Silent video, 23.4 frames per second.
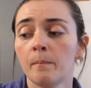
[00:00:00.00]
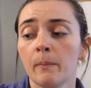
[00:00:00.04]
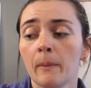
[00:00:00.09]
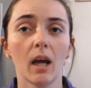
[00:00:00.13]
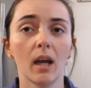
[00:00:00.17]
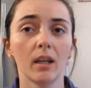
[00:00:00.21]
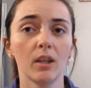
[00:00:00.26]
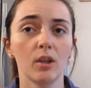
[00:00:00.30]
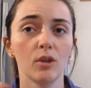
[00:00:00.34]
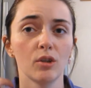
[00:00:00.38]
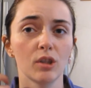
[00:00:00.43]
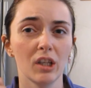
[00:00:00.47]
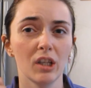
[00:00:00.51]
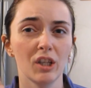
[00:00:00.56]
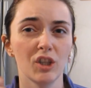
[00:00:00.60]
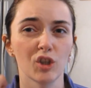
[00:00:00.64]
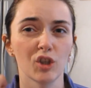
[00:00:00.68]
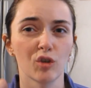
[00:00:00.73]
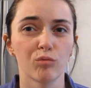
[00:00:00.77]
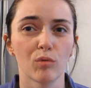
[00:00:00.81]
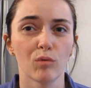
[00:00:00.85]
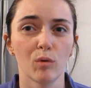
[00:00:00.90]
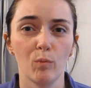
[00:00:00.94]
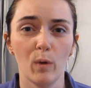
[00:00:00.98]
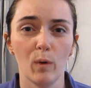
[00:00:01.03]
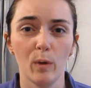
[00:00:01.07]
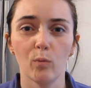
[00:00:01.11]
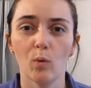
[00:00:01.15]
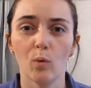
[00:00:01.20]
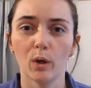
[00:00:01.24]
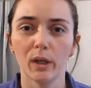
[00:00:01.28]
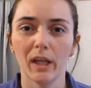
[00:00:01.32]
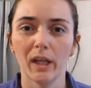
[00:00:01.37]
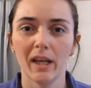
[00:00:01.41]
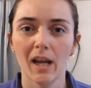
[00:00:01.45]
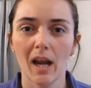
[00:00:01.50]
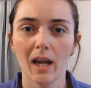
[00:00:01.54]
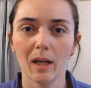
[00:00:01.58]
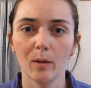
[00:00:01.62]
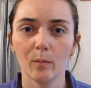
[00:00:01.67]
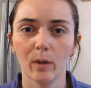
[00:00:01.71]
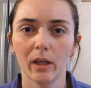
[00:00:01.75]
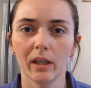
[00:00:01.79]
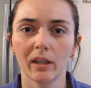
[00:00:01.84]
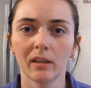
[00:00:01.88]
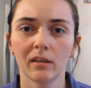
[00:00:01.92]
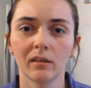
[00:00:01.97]
I usually just run with one in
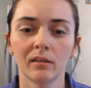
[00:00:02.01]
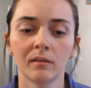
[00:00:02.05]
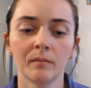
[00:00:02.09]
anyway.